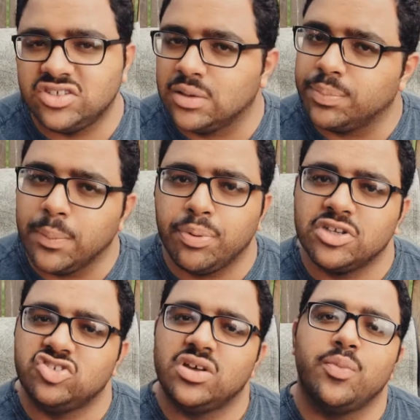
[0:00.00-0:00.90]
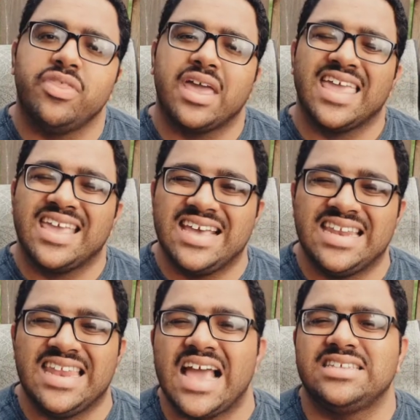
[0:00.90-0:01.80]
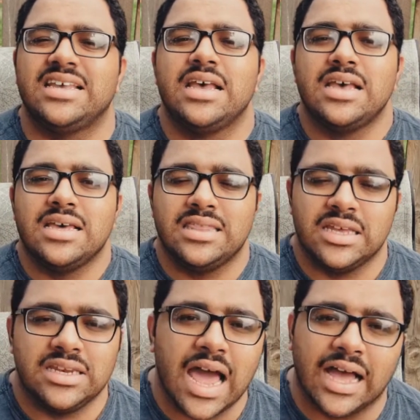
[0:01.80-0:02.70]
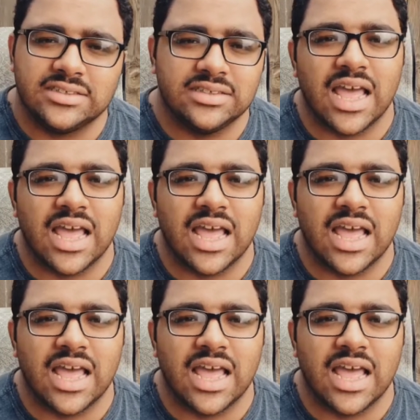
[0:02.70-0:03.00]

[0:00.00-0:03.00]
Simply put, someone that can connect the dots.